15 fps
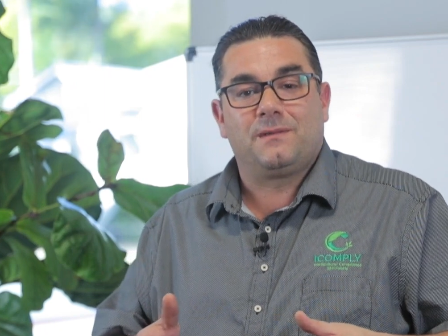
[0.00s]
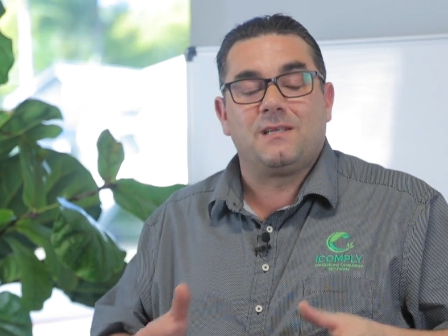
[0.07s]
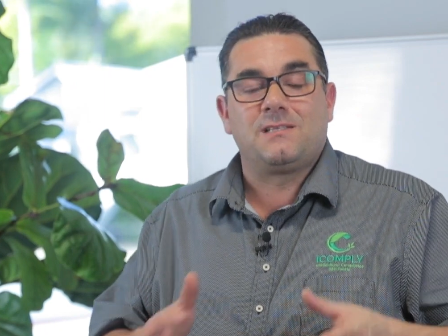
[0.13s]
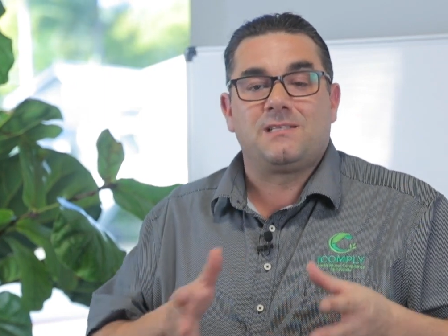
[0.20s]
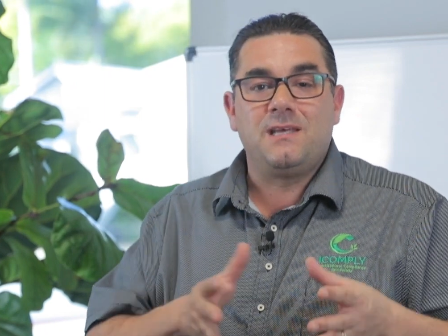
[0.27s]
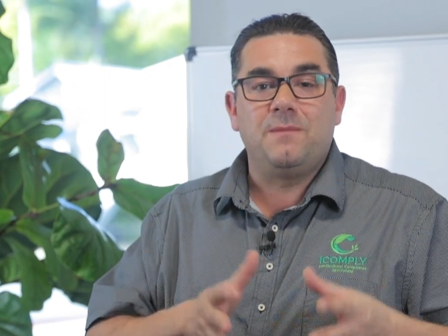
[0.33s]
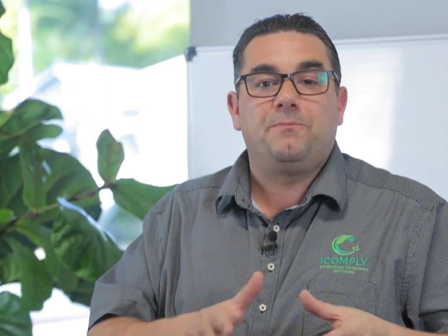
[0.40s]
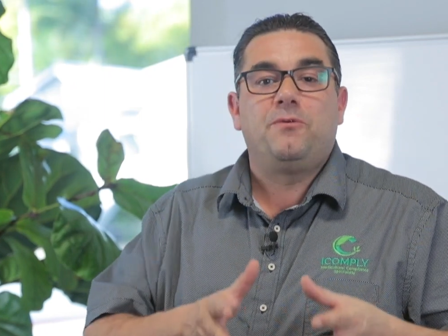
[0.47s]
The
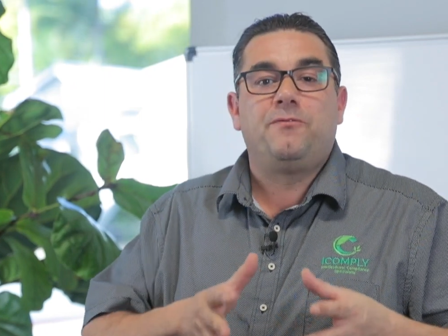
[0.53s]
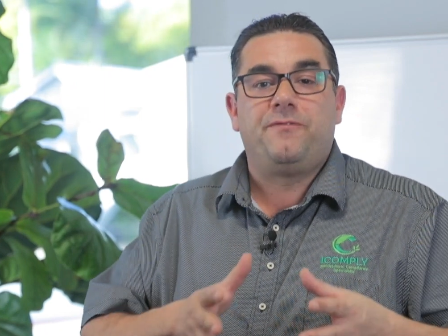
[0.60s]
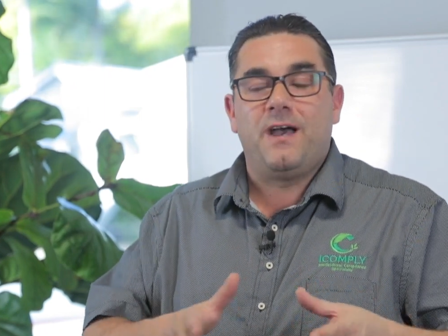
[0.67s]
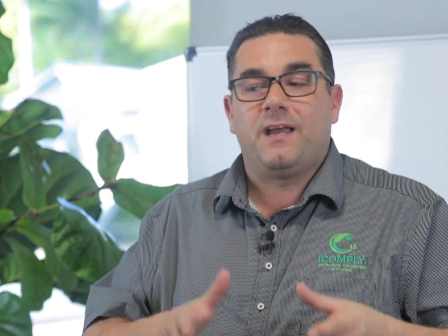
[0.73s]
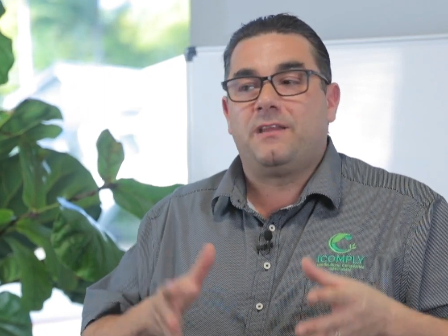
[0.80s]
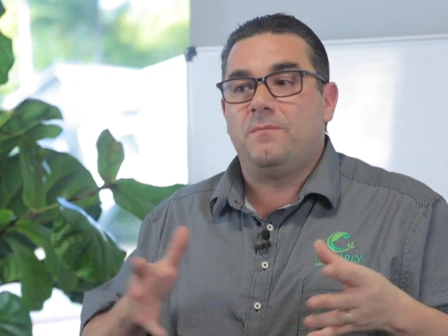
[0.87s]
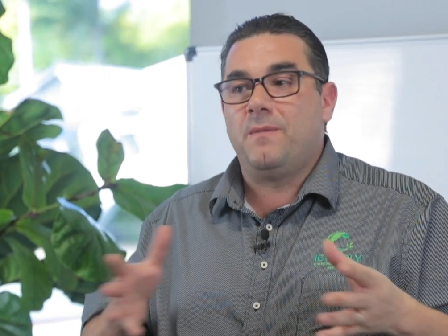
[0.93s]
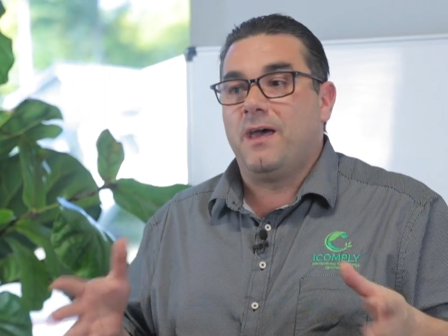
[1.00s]
simple
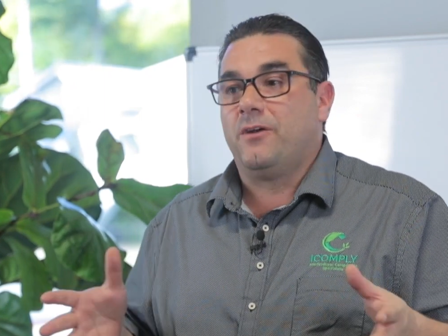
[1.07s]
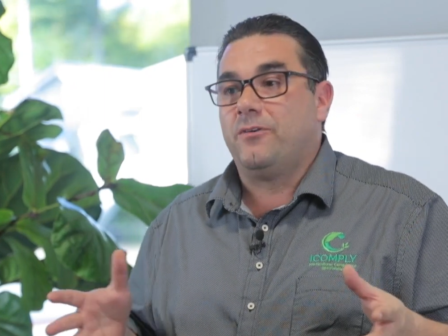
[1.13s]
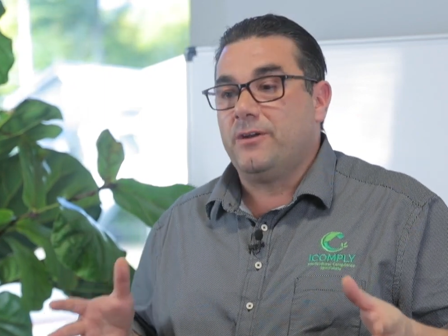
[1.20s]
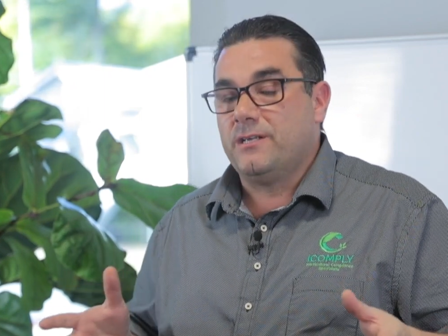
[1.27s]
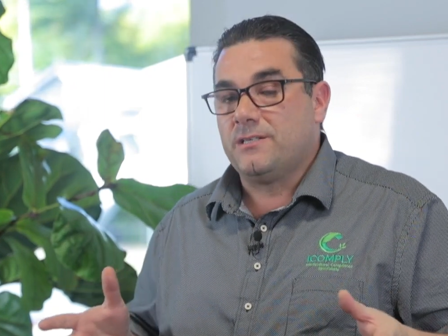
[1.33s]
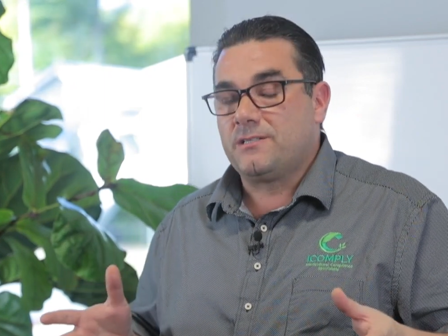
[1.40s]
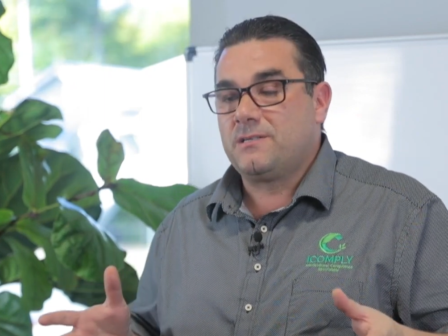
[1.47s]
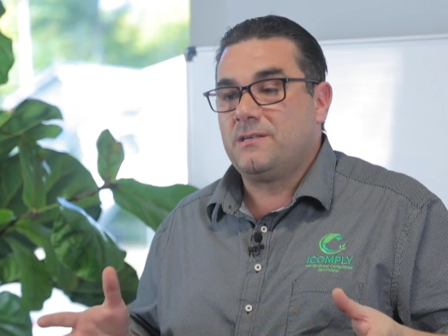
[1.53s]
fact of the matter
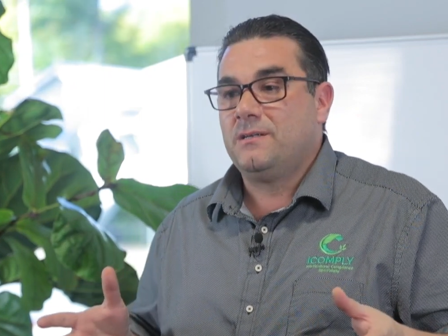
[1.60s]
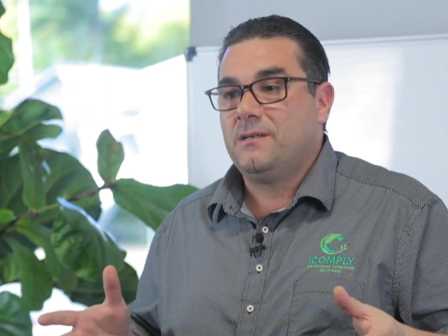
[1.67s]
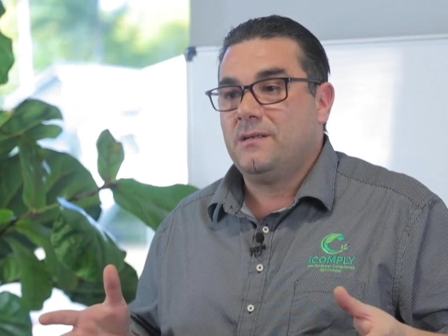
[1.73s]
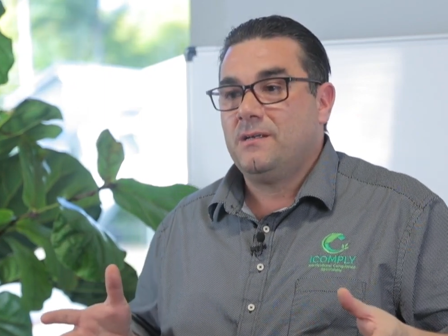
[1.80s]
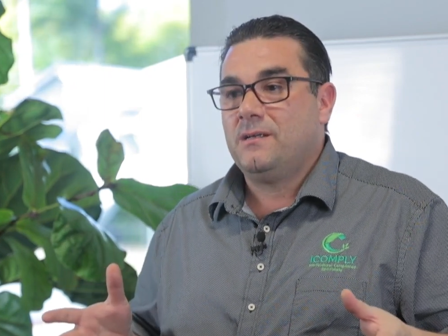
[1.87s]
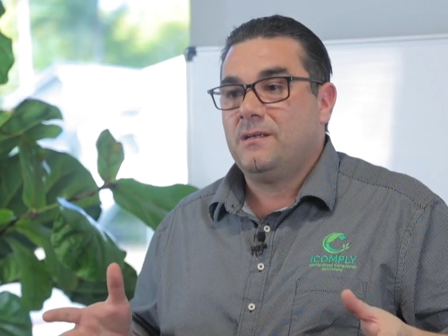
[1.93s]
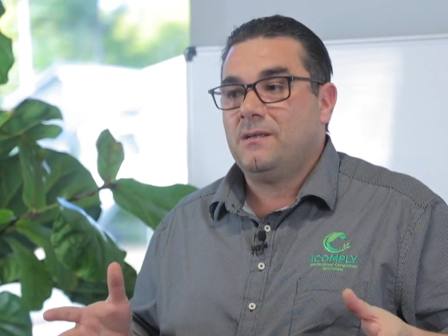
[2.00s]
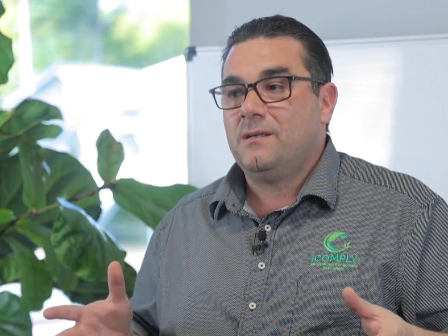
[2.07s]
is,
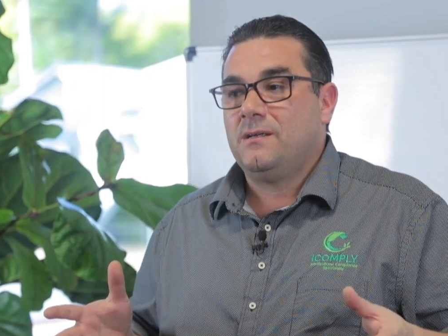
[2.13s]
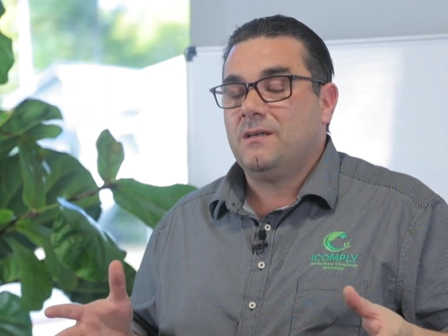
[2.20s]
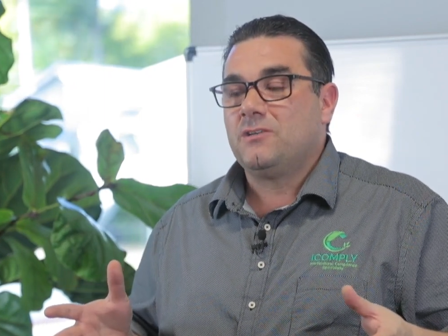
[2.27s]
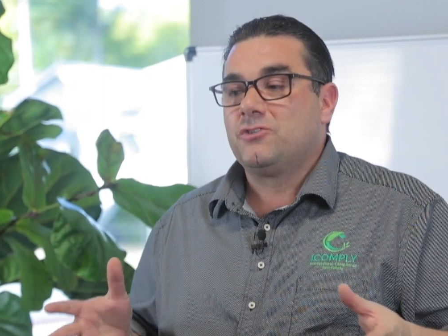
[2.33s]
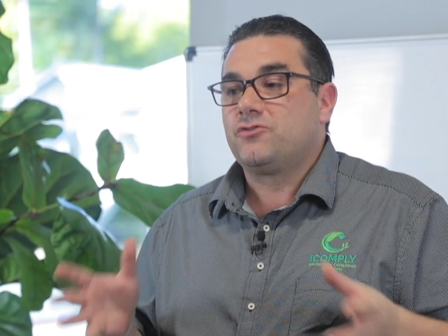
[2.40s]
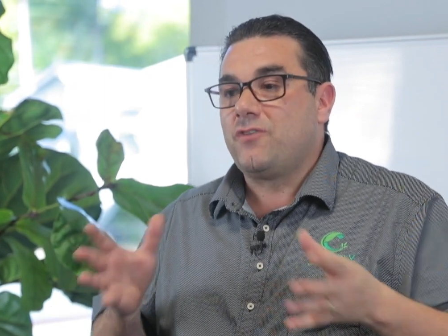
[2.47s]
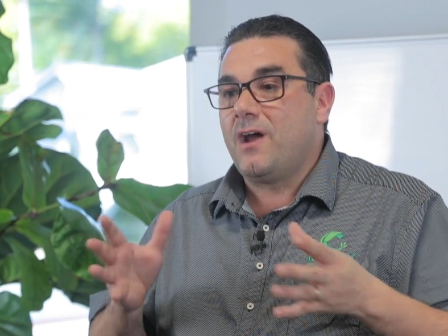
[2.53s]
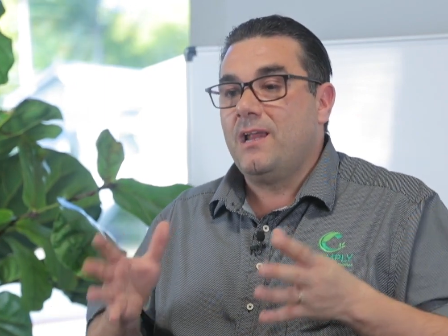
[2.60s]

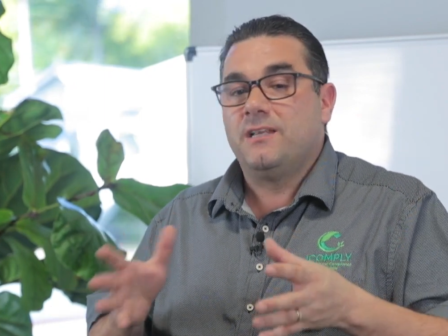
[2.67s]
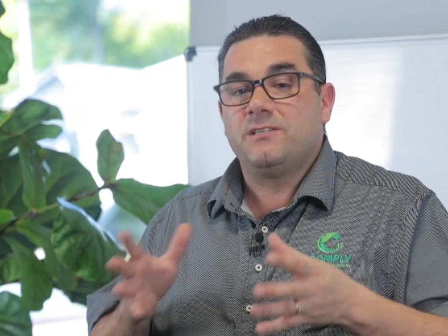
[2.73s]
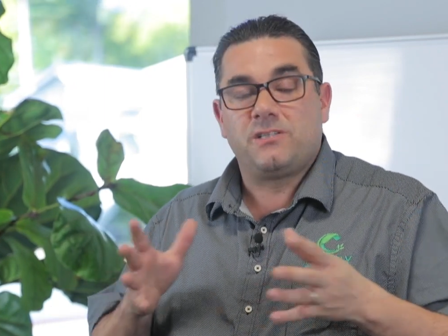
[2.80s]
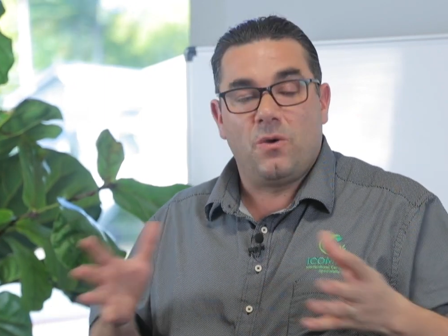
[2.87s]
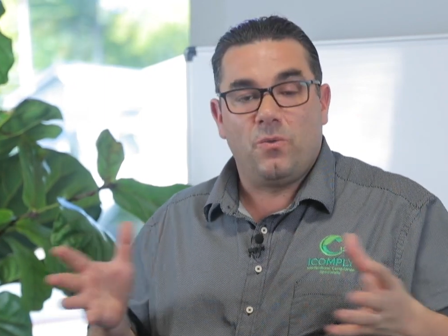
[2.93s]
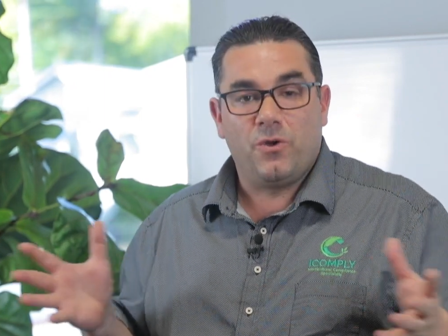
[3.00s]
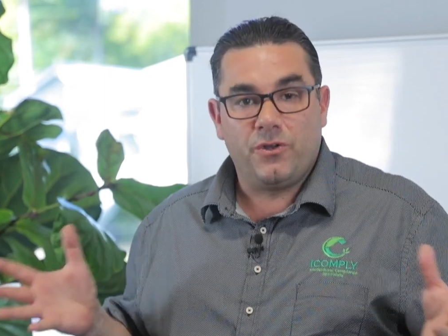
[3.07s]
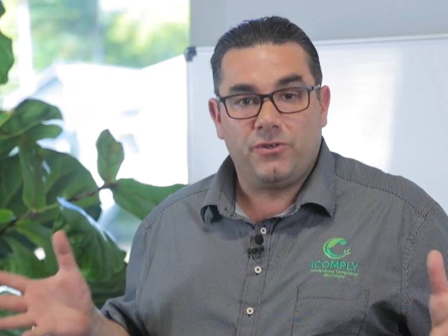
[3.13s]
Australians
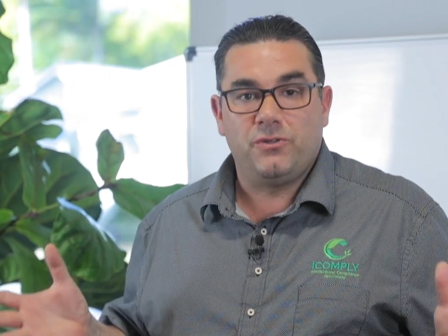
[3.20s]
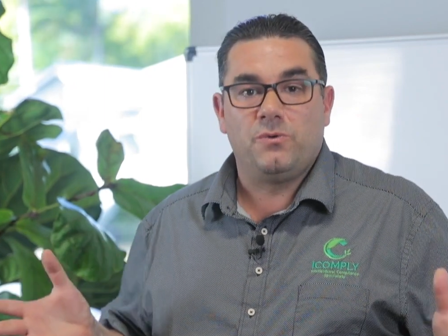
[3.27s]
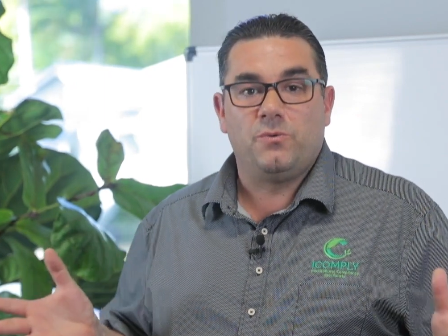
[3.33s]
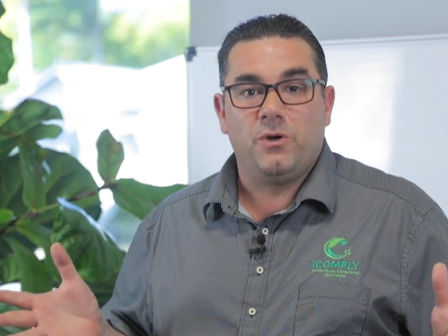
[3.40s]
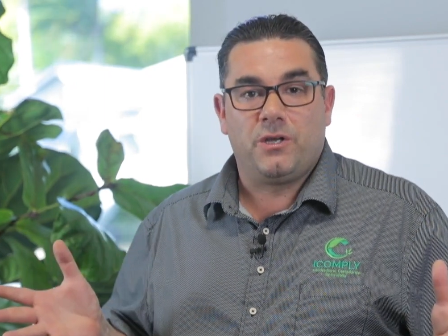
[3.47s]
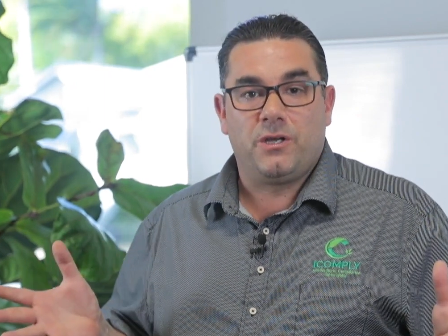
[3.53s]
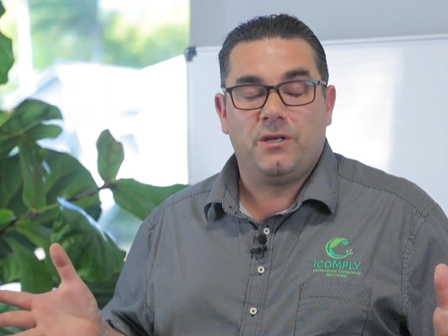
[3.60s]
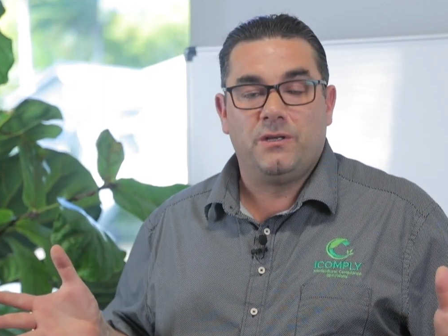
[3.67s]
don't want to do the
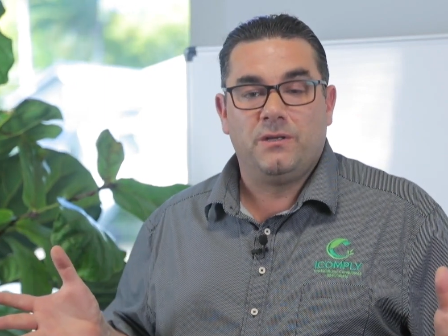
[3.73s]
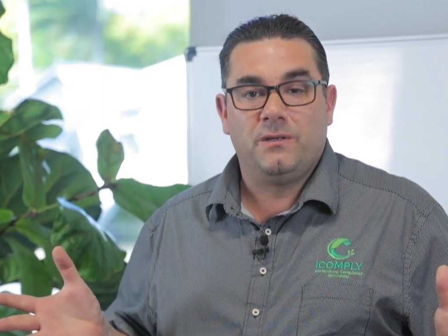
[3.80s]
work.